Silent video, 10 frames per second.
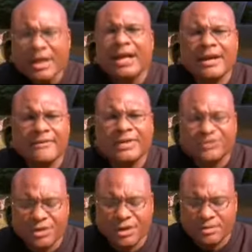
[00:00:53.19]
Every
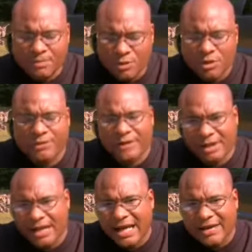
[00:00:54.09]
trigger pull
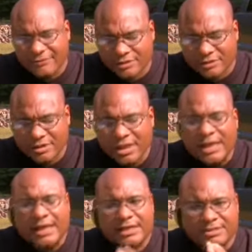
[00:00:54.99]
thereafter
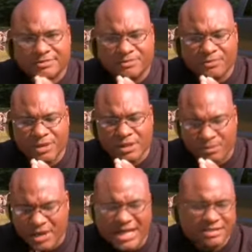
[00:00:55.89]
is
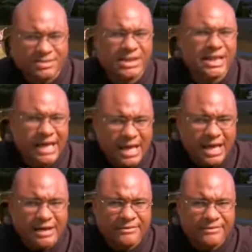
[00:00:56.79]
approximately
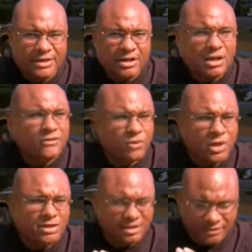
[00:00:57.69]
half of
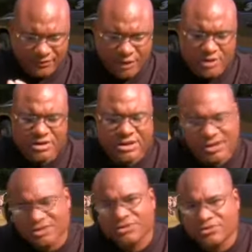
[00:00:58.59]
what the first
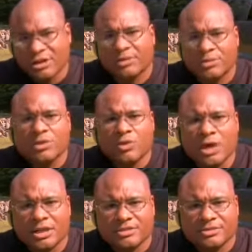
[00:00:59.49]
initial trigger pull
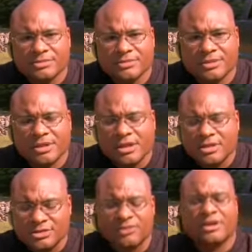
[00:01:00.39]
was.
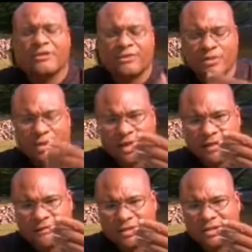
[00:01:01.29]
So therefore we
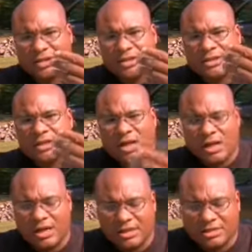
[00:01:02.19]
have the
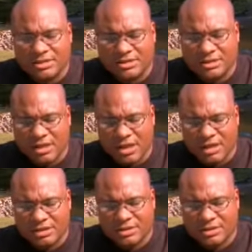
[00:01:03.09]
uh, uh,